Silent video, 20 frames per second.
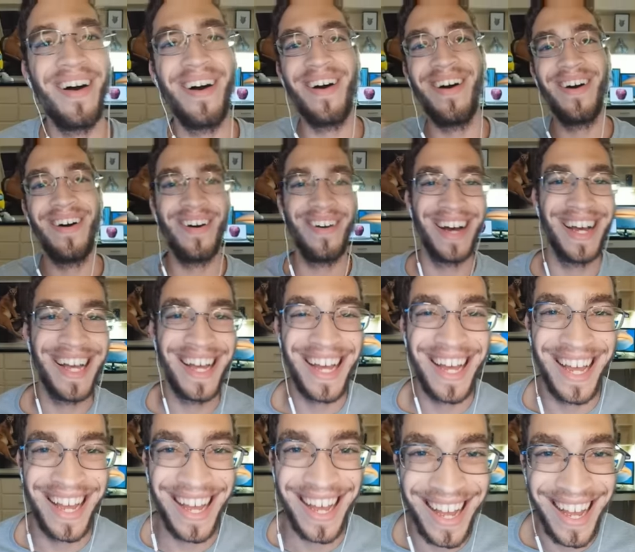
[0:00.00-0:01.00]
Oh,
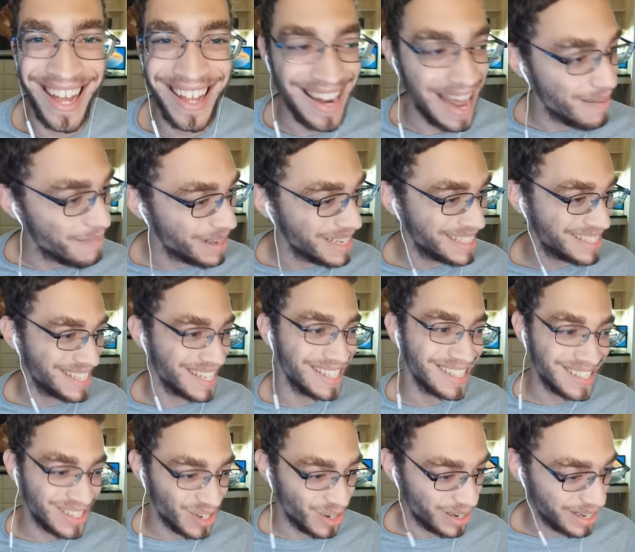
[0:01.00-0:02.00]
that makes
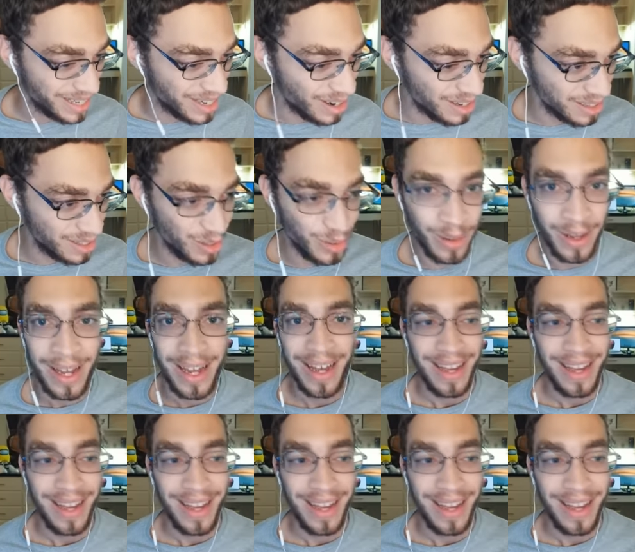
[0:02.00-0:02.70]
sense. Sorry, got a little